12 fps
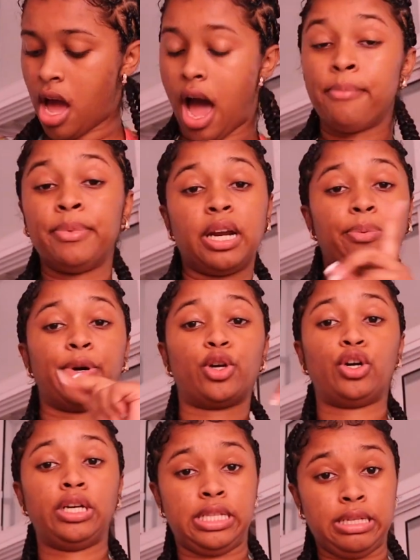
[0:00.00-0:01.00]
I'm gonna put
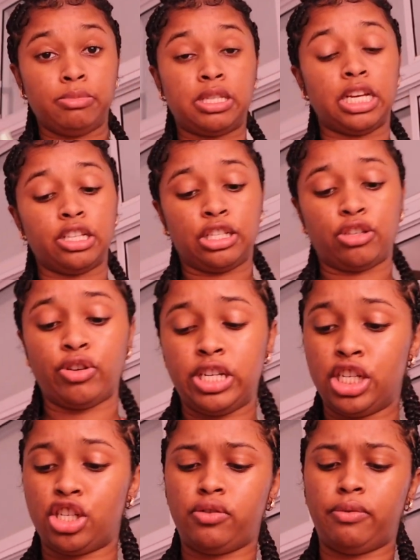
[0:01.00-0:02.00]
on some
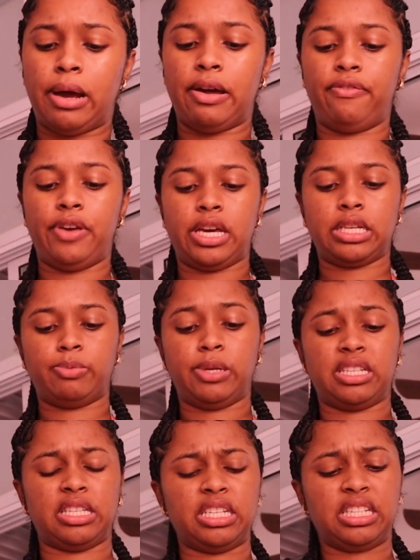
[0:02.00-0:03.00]
sunscreen just for my face
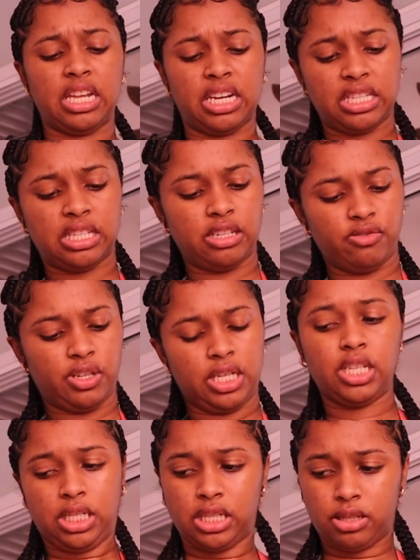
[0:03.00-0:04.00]
because this sun is
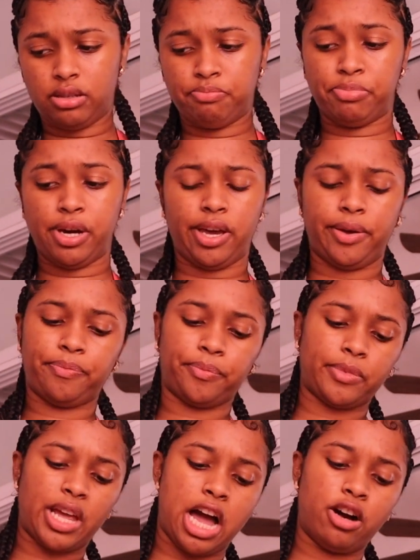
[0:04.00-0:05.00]
serious. But
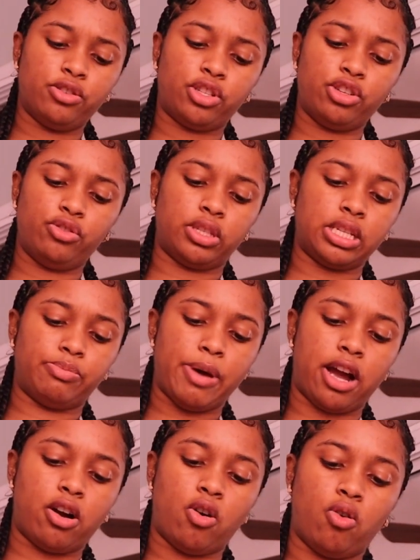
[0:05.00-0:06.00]
I also use this
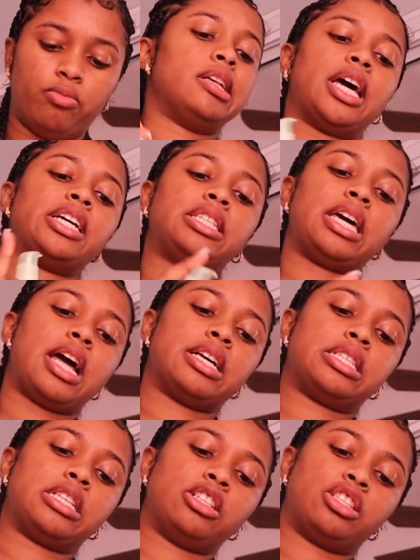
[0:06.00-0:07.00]
back home. They say
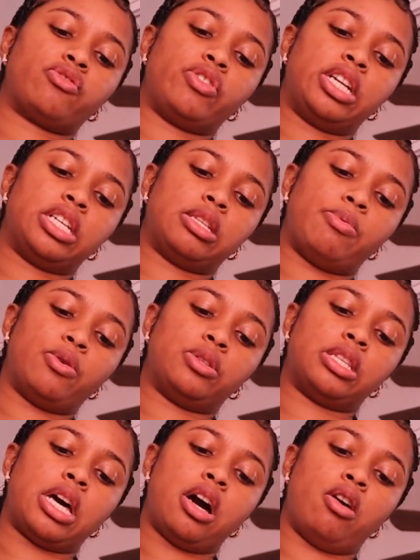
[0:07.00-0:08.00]
that sunscreen is
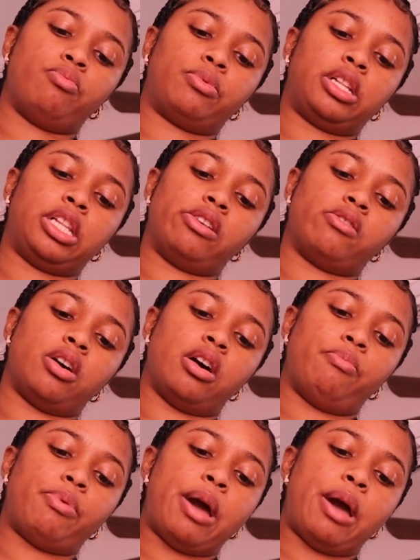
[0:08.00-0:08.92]
supposed to help clear up